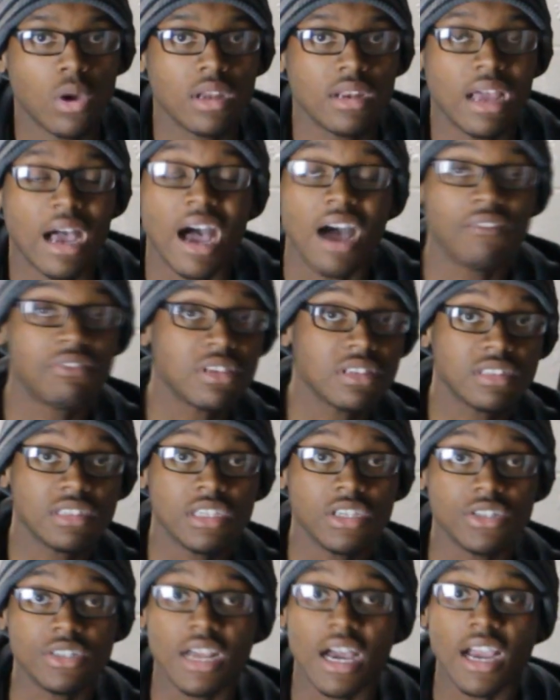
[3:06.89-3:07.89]
one,
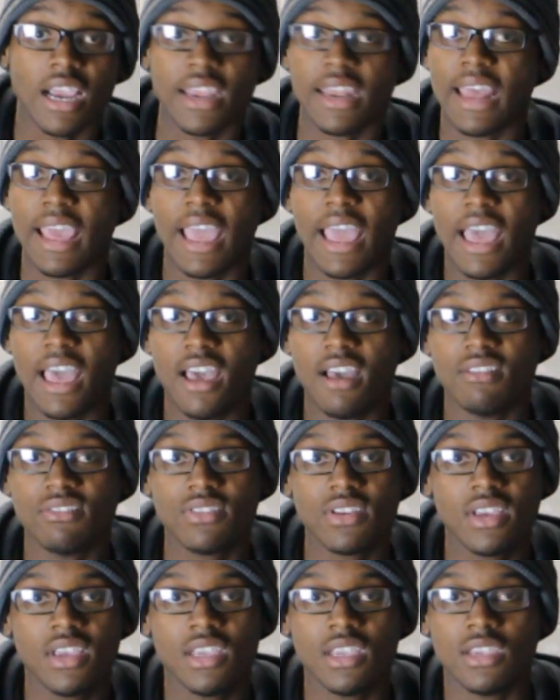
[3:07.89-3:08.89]
obviously you're not going to
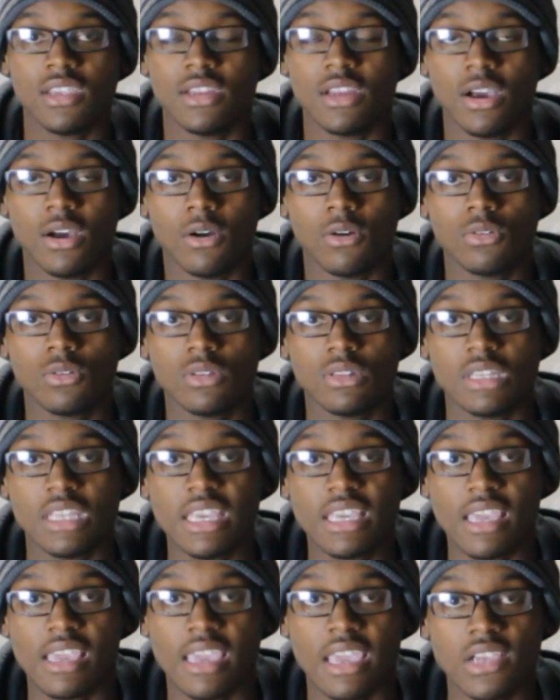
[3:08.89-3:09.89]
have, you know,
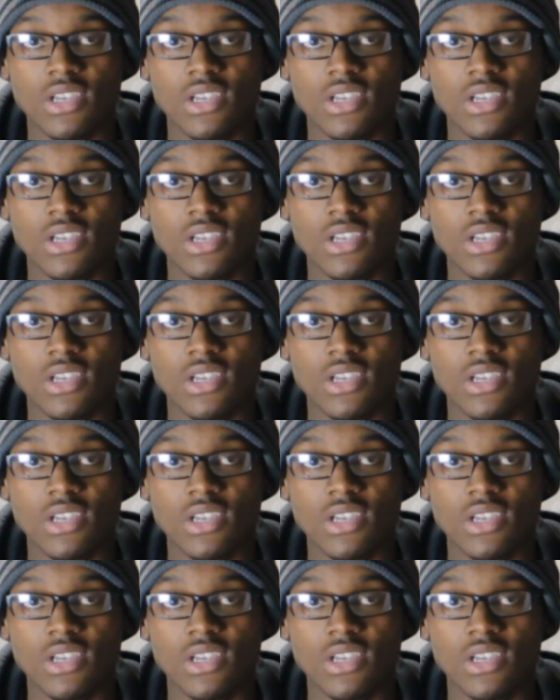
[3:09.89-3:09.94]
leaking